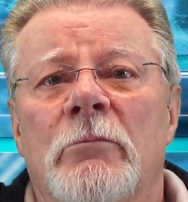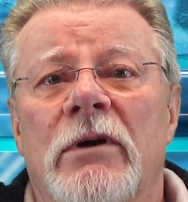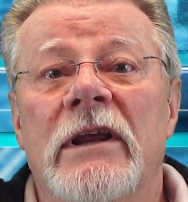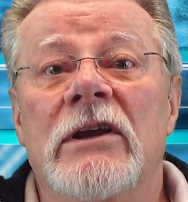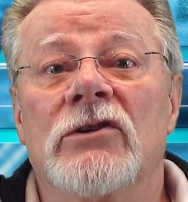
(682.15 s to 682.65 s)

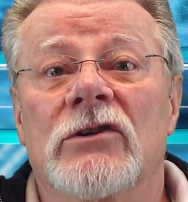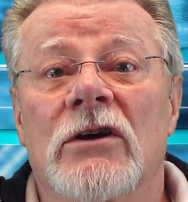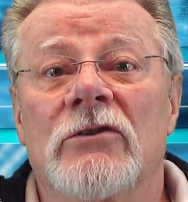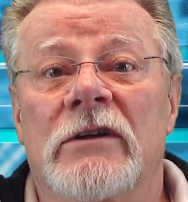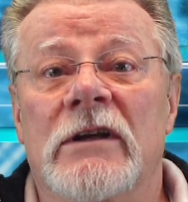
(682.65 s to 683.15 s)
Please
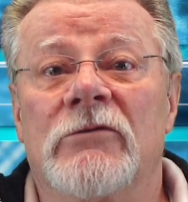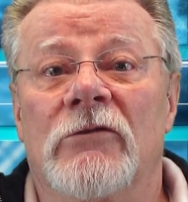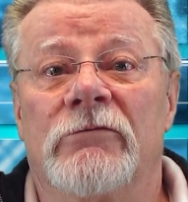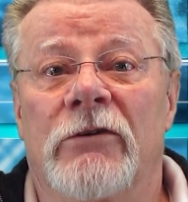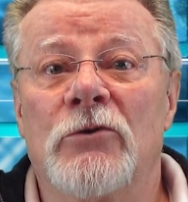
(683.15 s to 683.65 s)
don't give
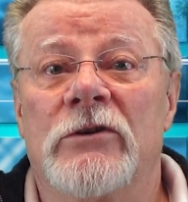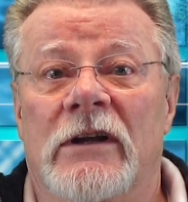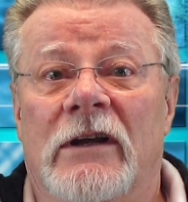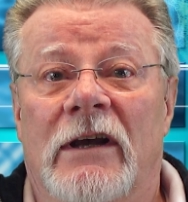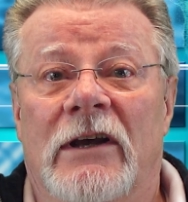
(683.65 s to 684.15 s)

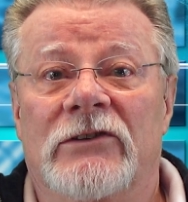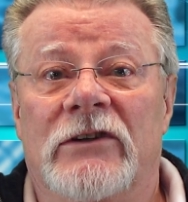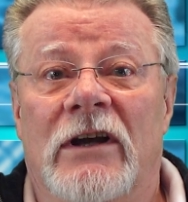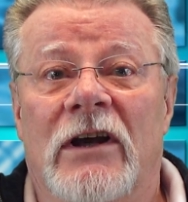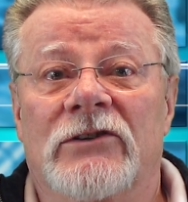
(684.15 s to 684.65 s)
voting as
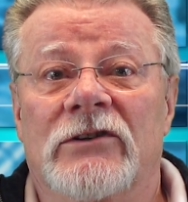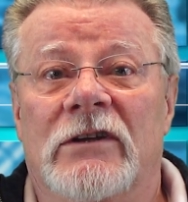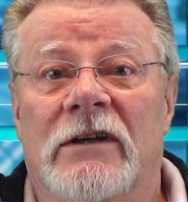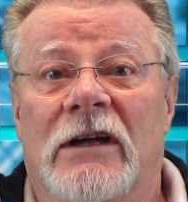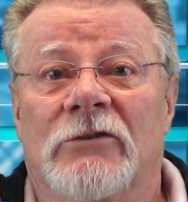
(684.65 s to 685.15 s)
the answer
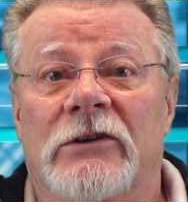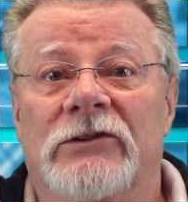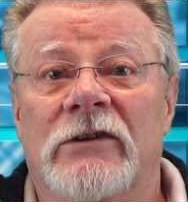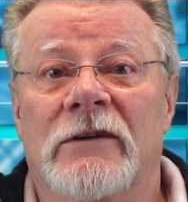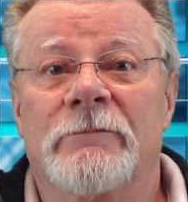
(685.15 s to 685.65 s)
to that question.